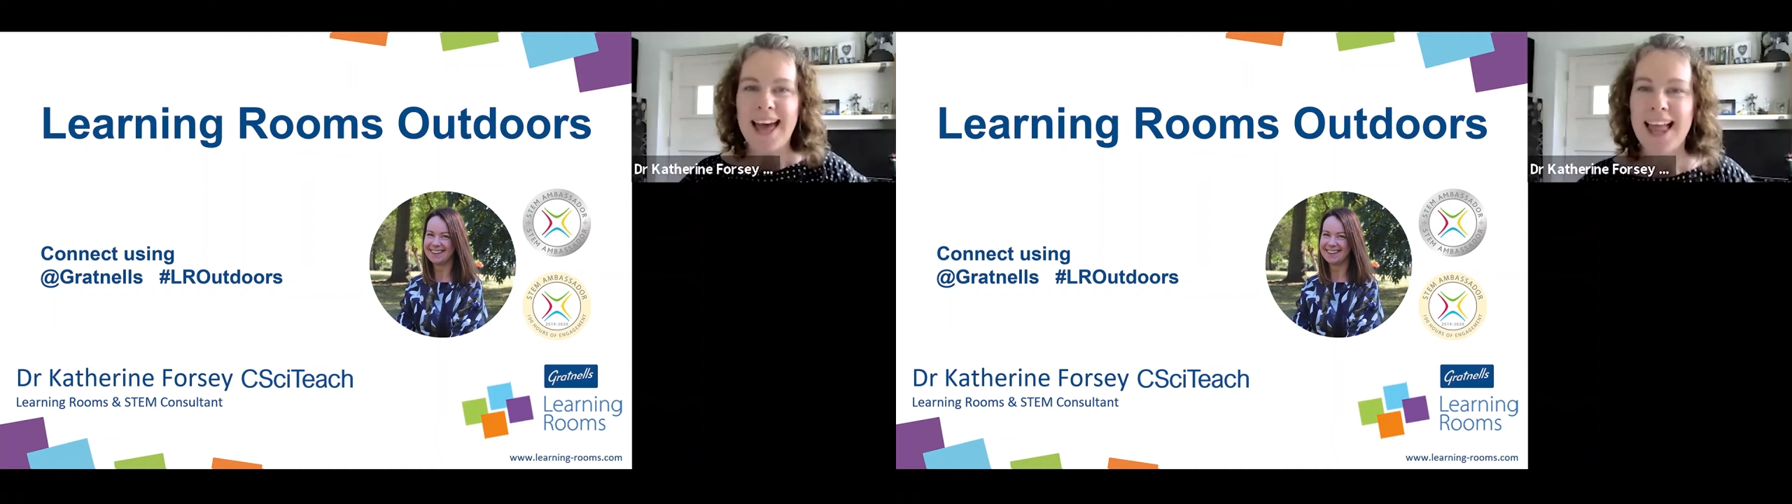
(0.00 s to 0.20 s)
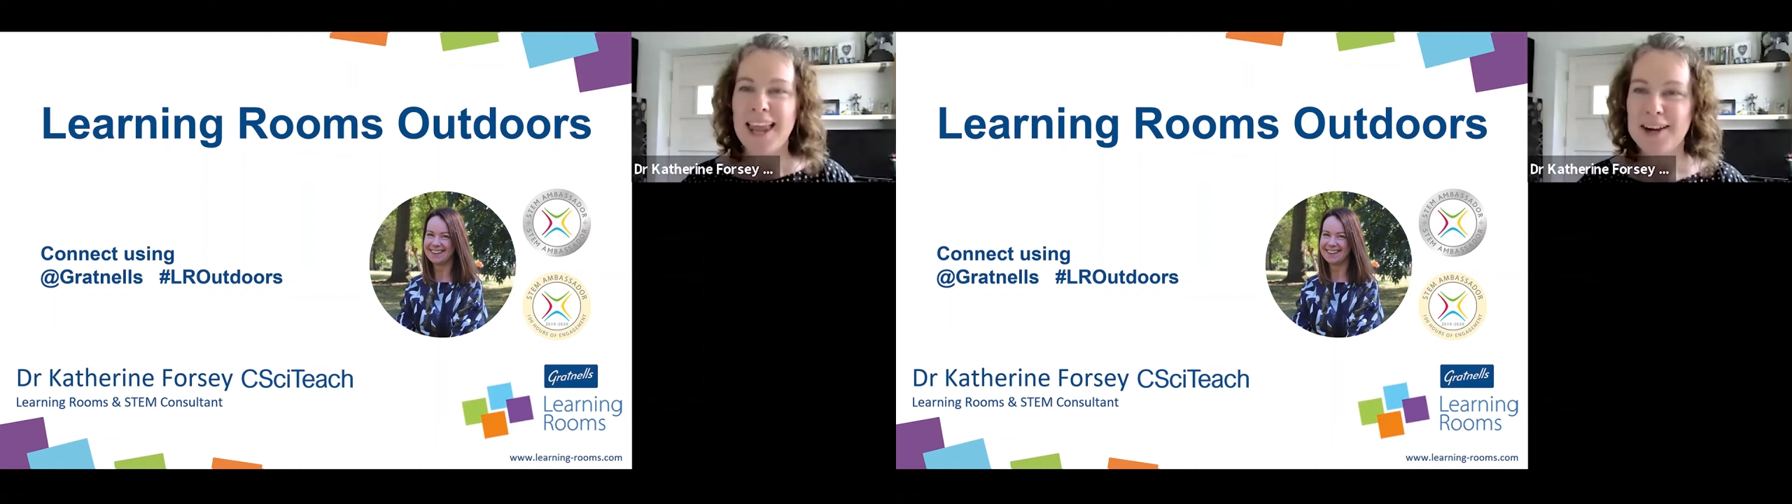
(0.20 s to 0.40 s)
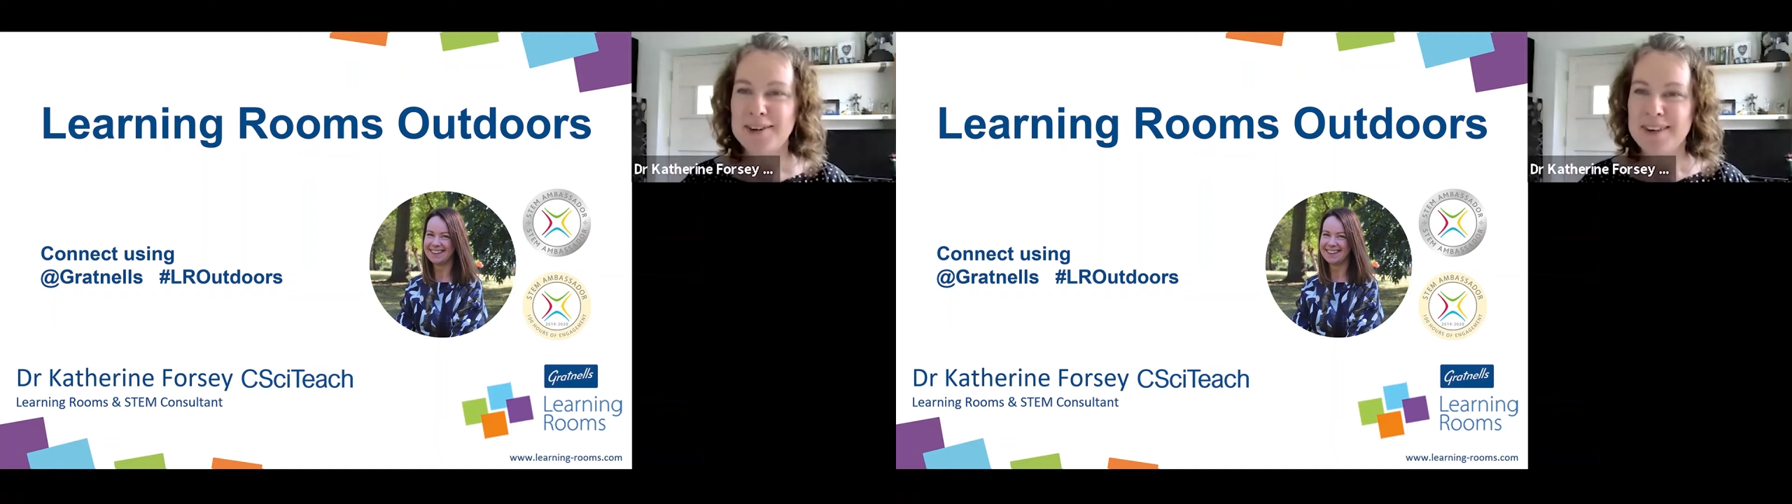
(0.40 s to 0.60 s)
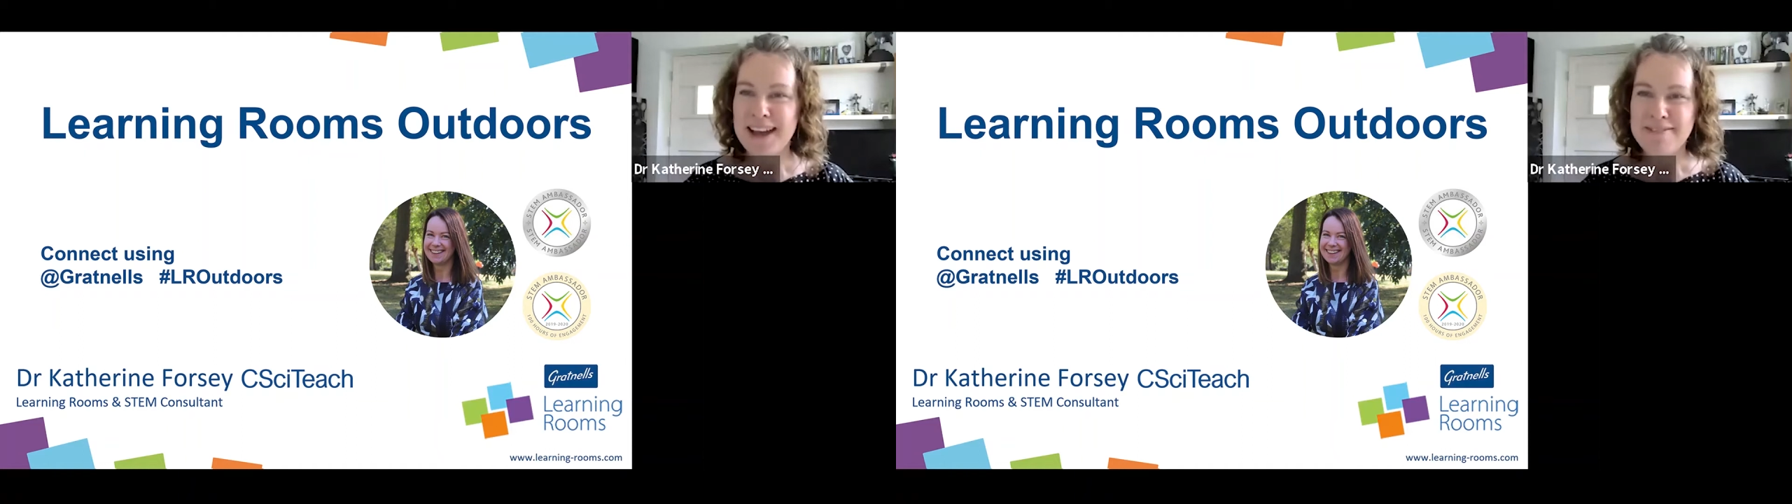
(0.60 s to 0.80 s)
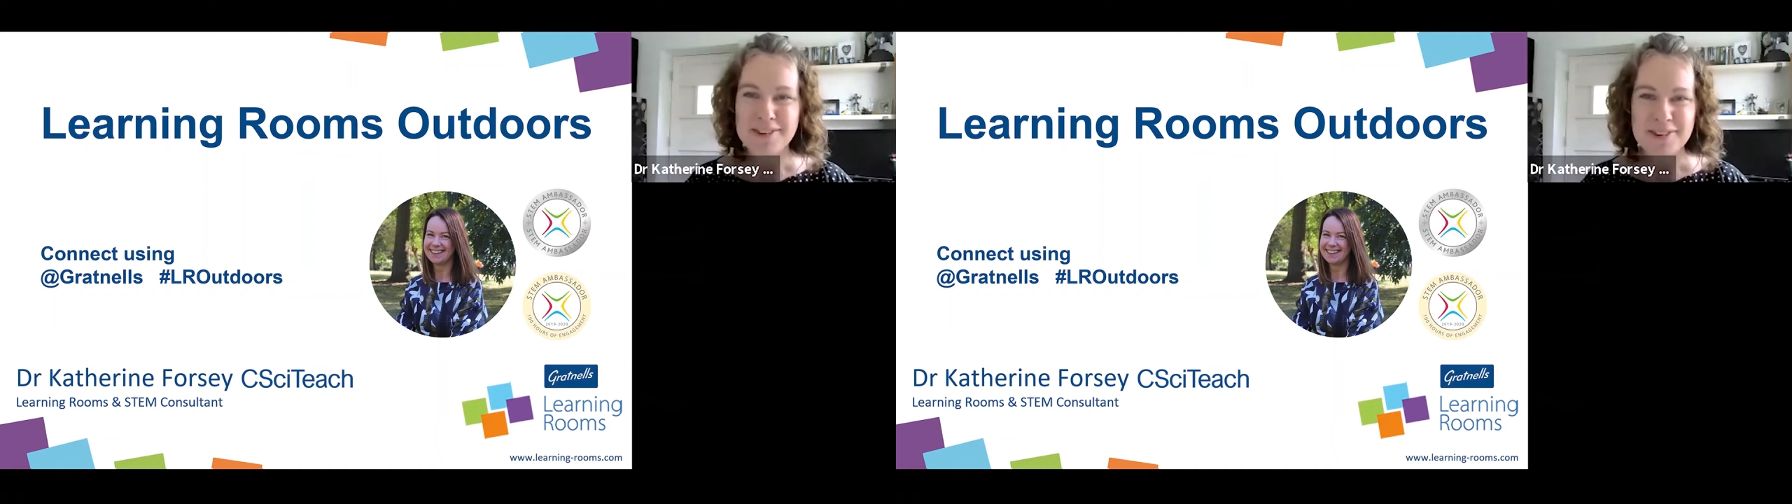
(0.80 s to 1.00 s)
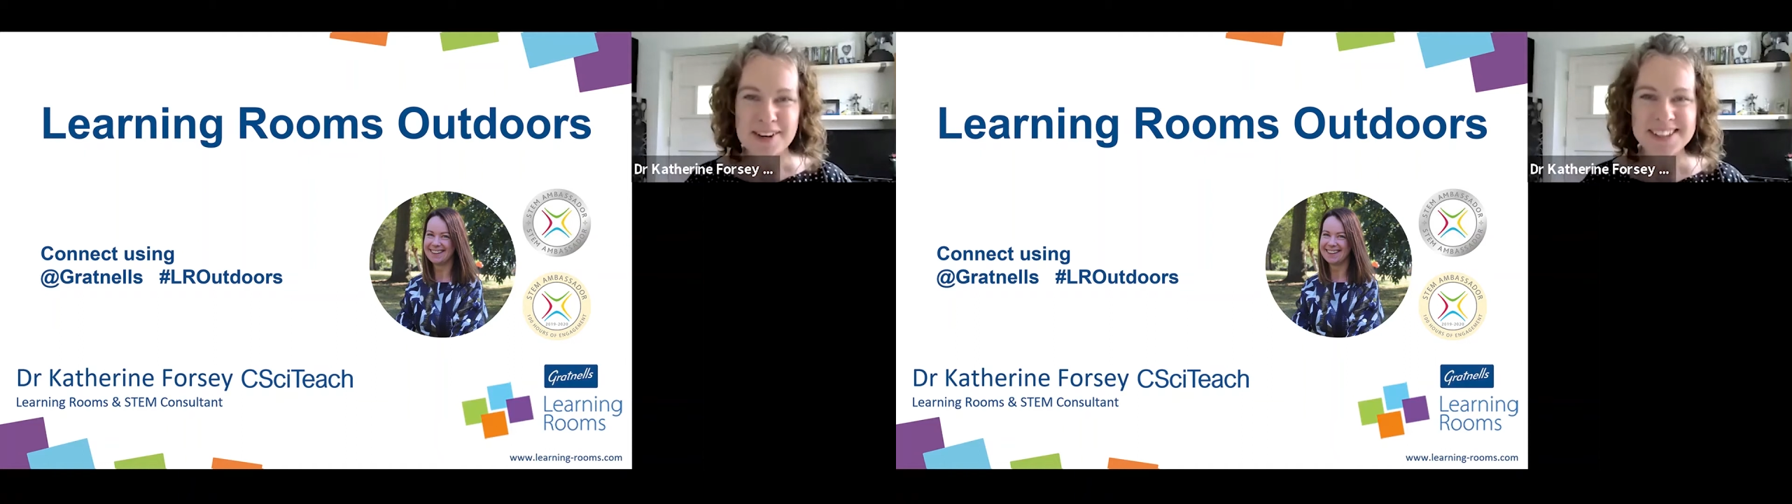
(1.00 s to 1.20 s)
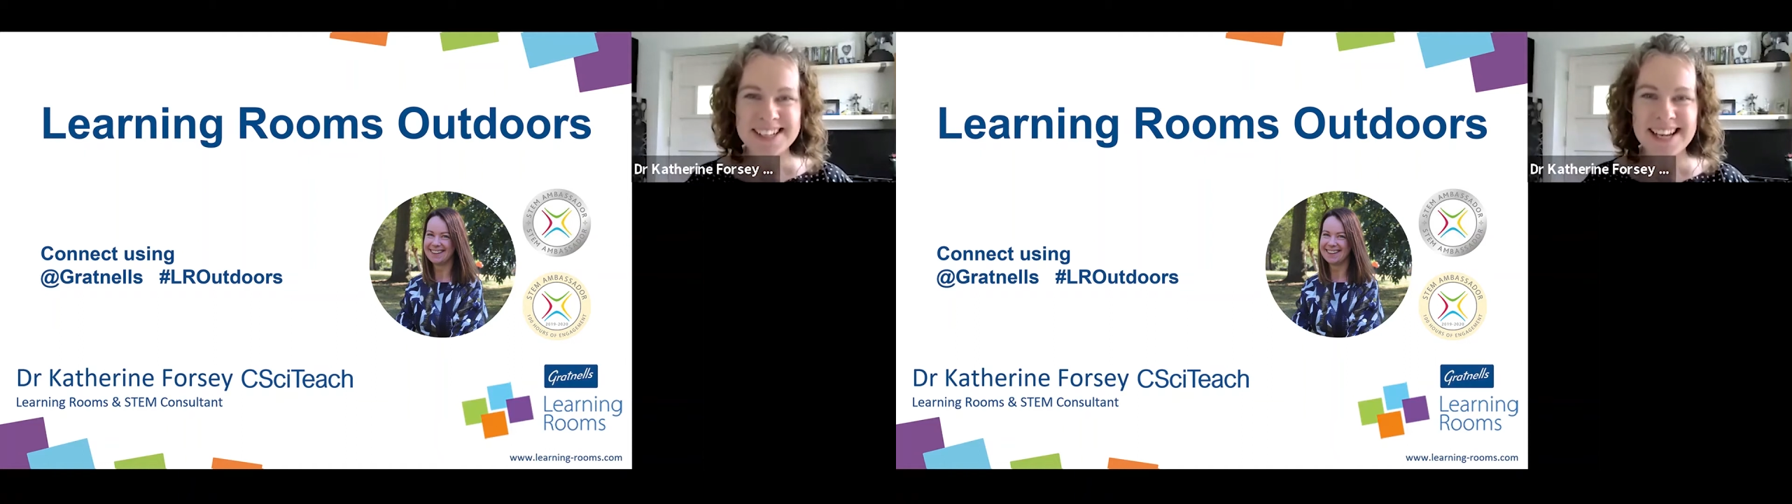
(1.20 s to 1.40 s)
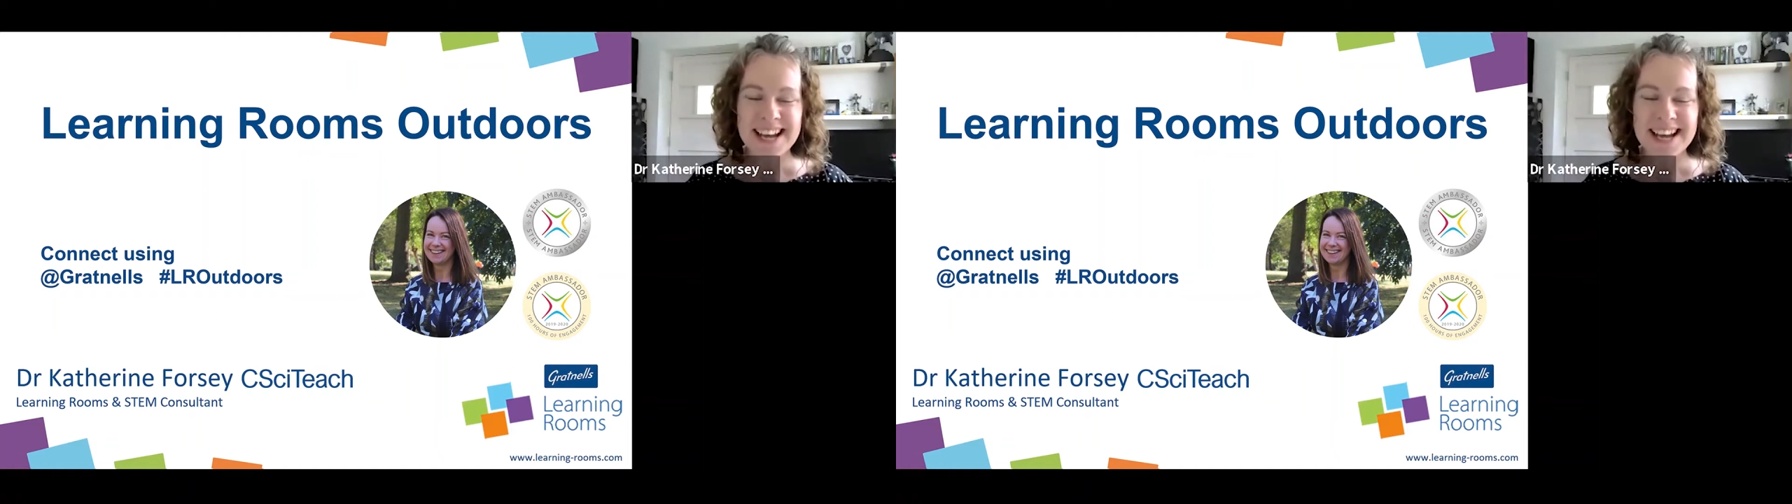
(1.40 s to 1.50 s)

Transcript: Hello everyone,